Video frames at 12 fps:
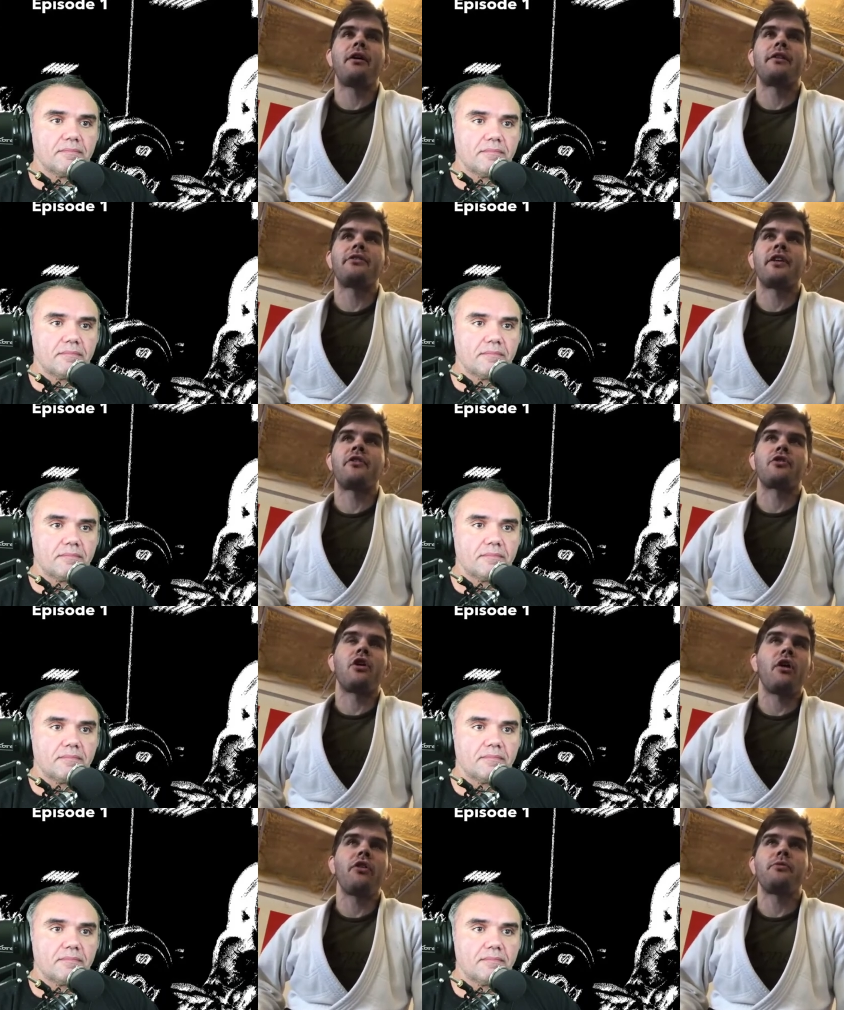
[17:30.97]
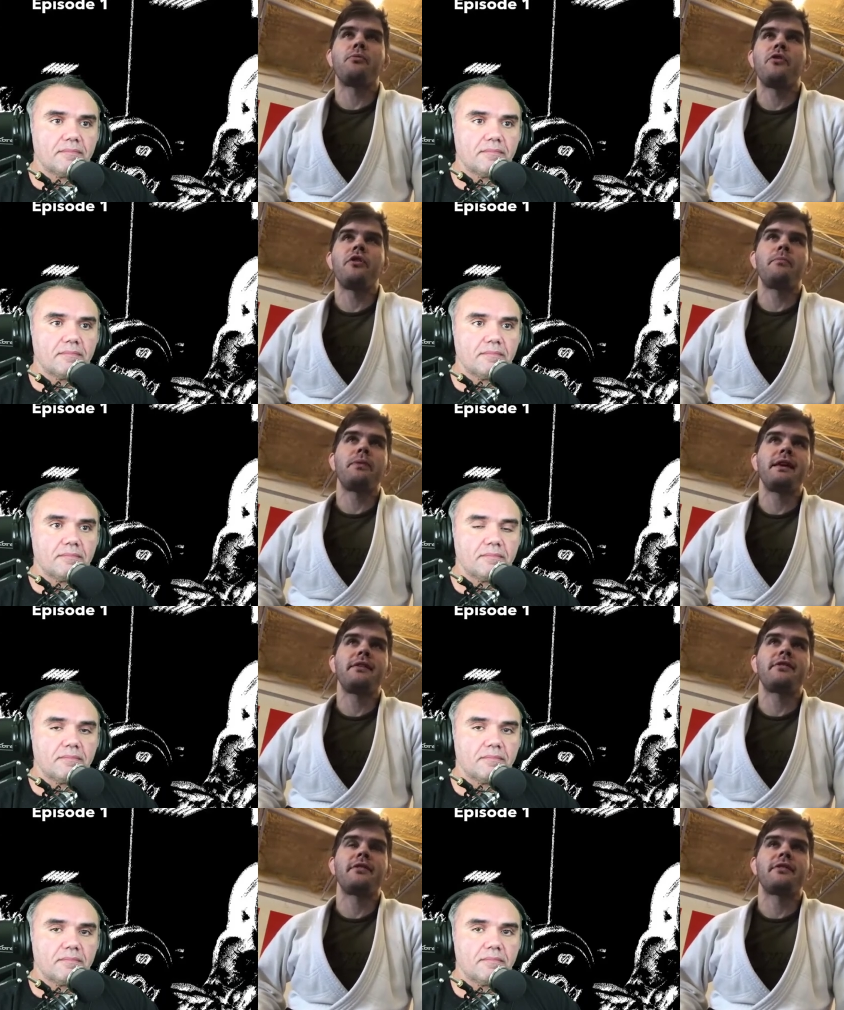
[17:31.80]
Speaker 1: and there's all these moving
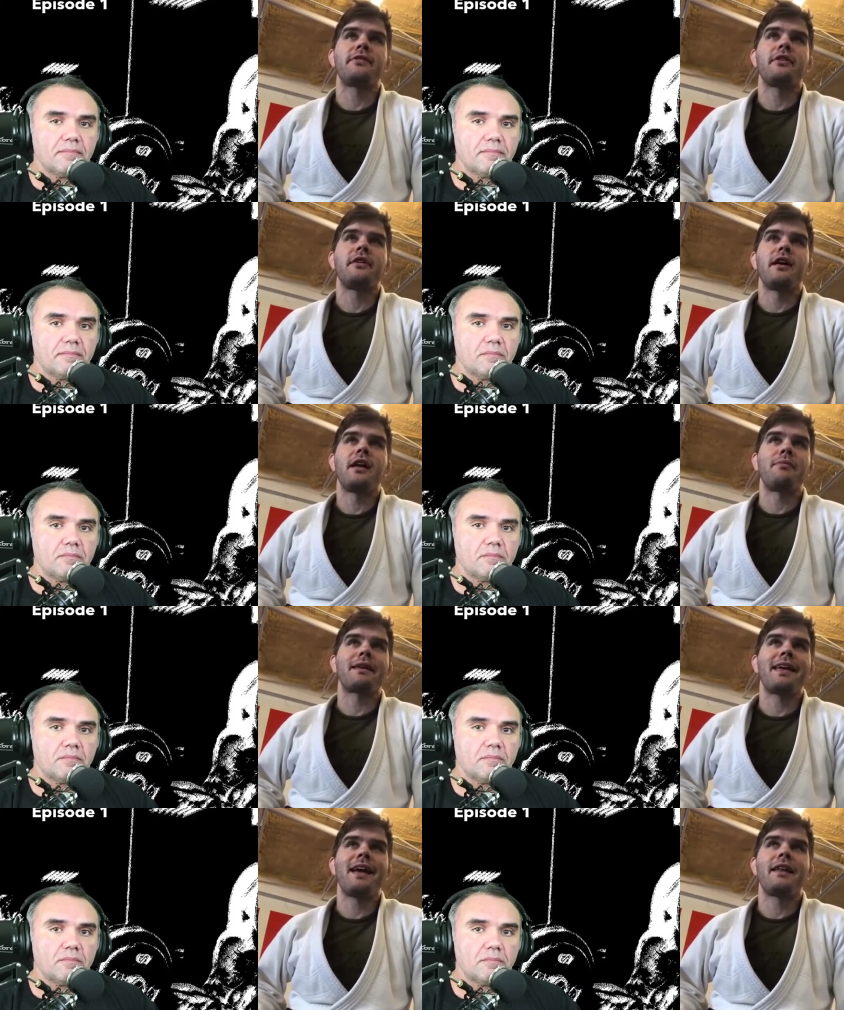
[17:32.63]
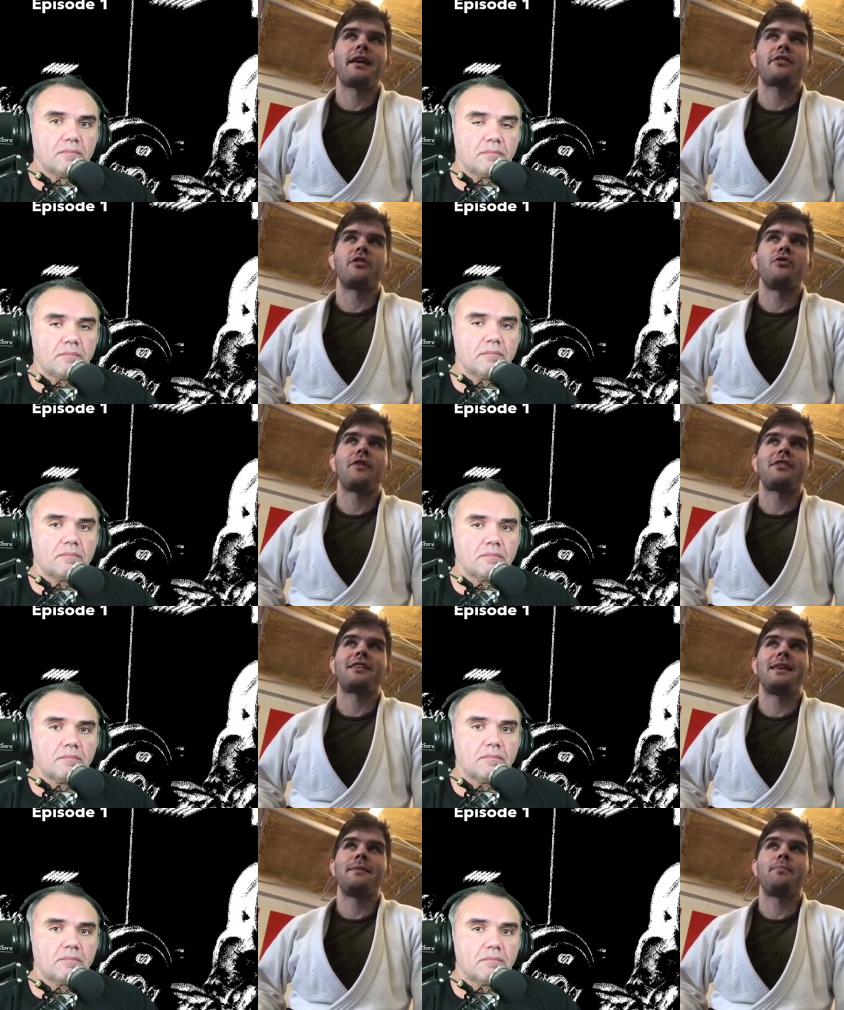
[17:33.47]
pieces and mechanics, and you have to keep
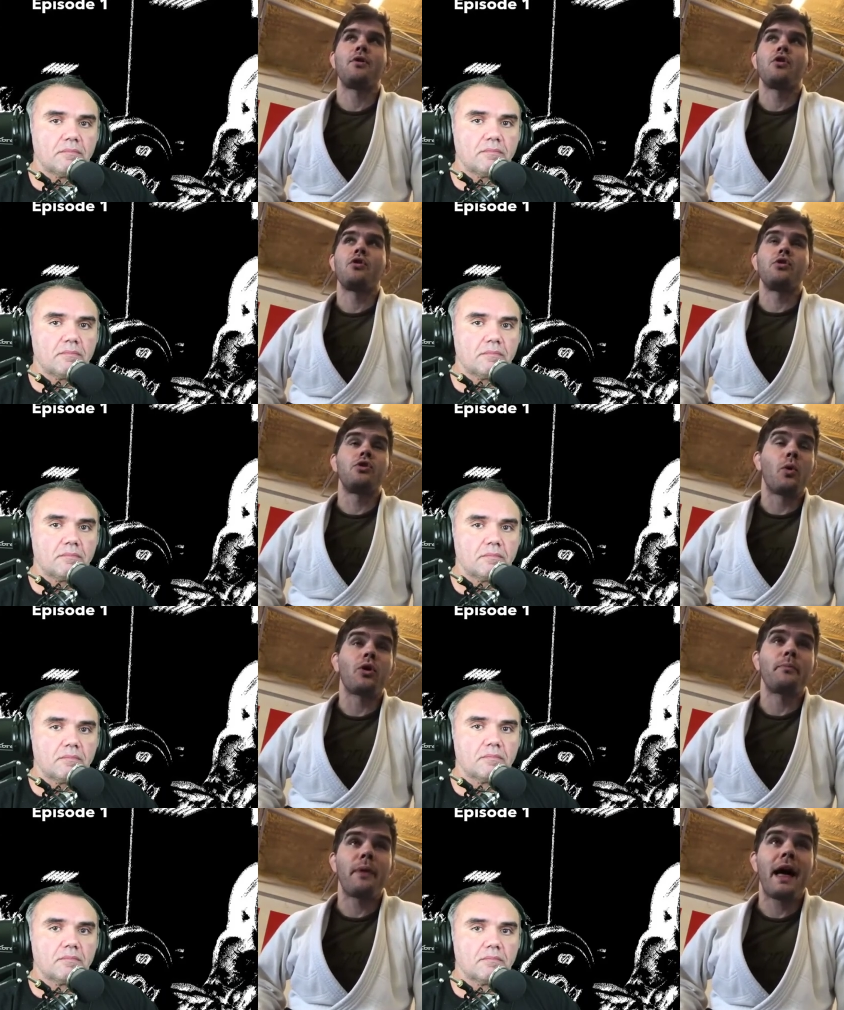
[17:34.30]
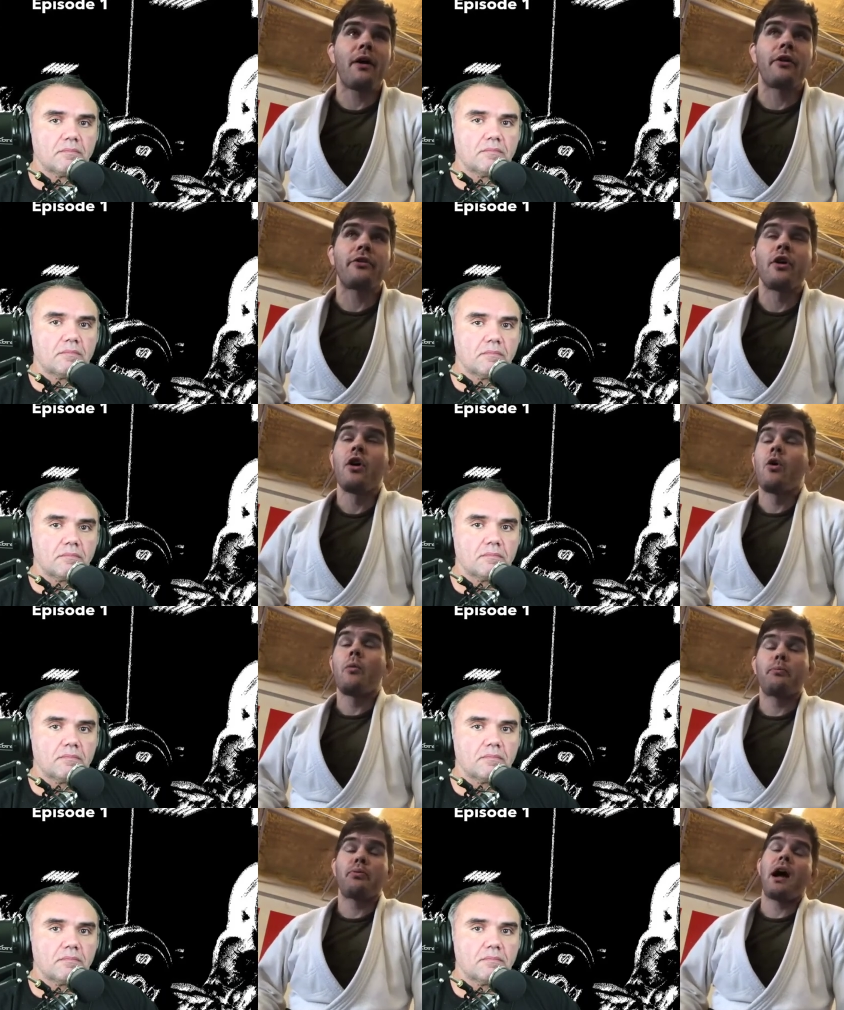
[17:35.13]
your balance,
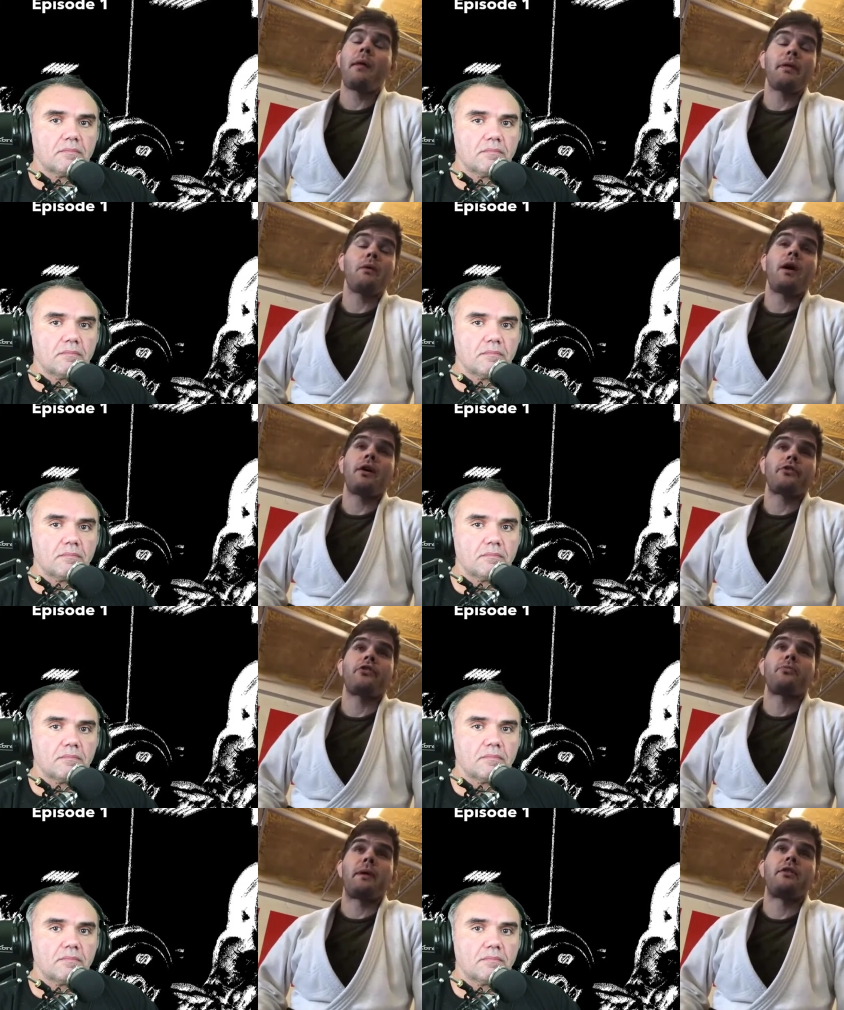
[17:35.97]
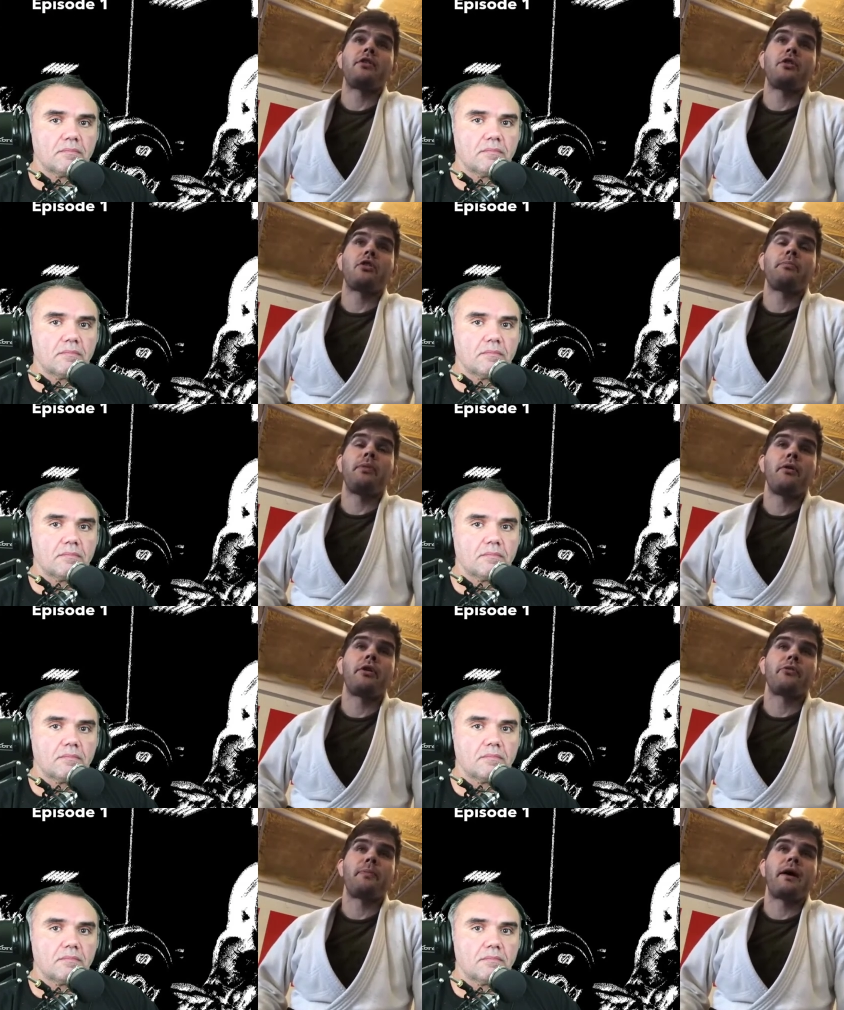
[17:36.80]
probably while suspending your opponent's
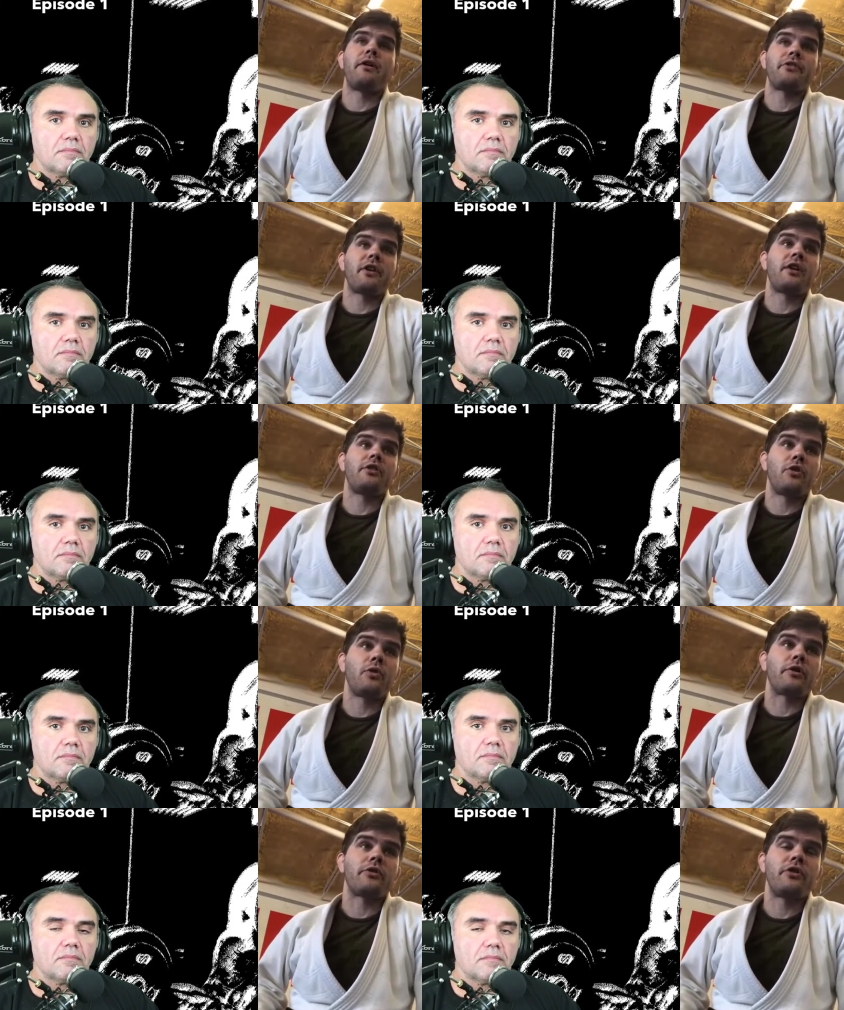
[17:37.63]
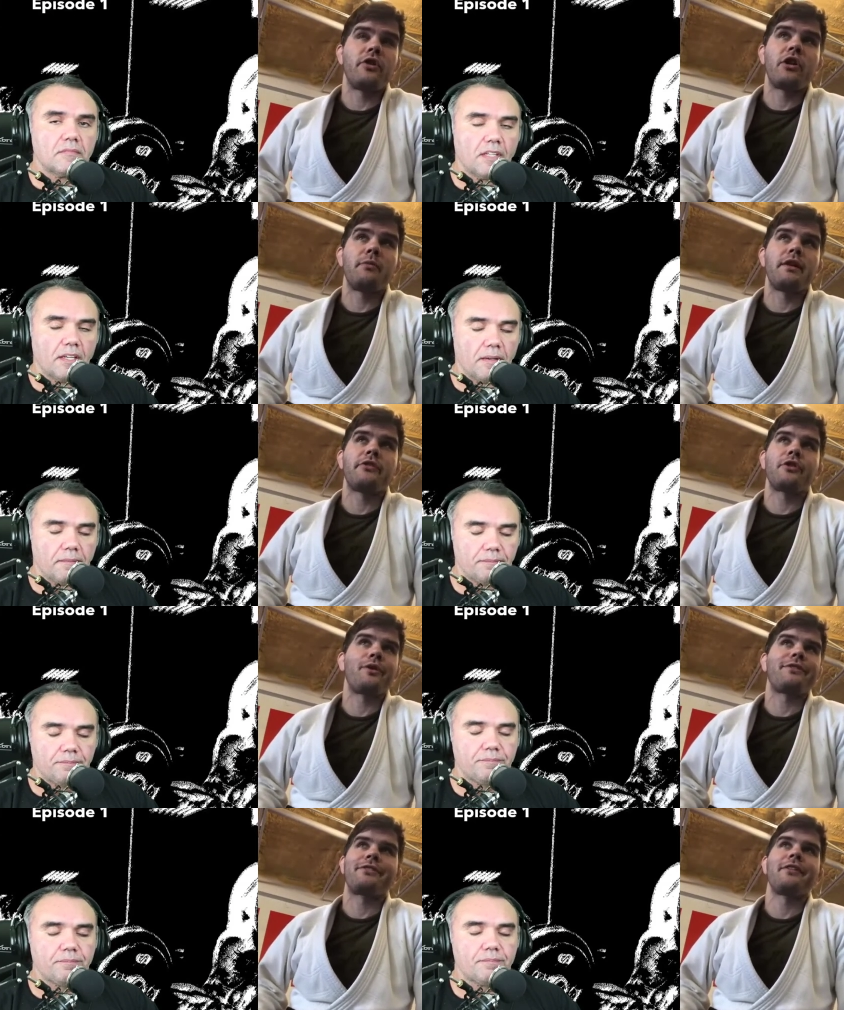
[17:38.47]
balance on yours. You know what yeah. I mean? So it's,